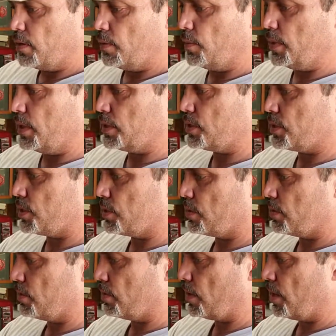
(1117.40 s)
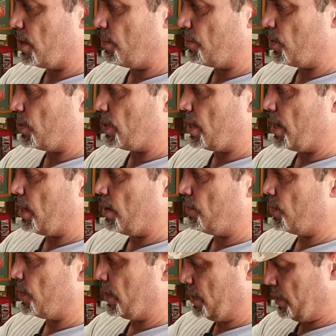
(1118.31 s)
which I'm gonna
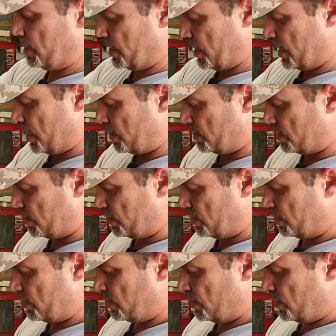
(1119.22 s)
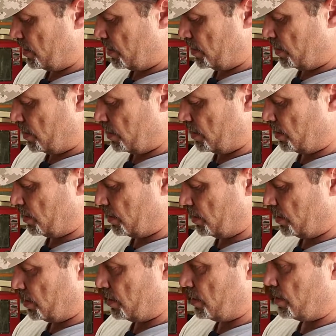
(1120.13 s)
have like that,
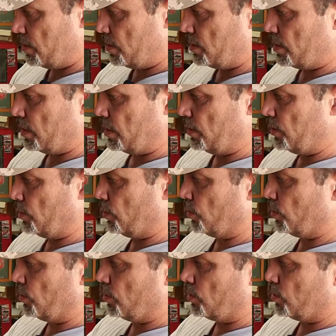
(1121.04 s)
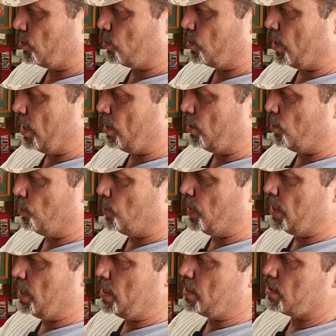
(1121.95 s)
and a little triangle
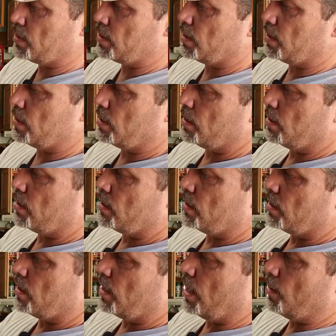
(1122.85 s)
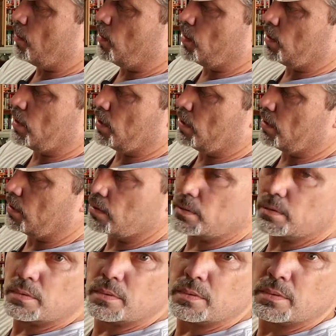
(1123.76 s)
piece. I'm gonna,
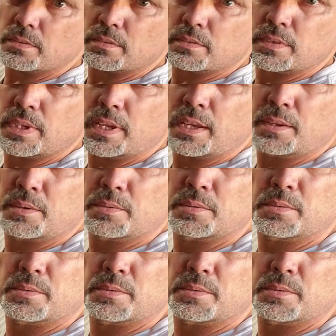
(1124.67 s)
yeah,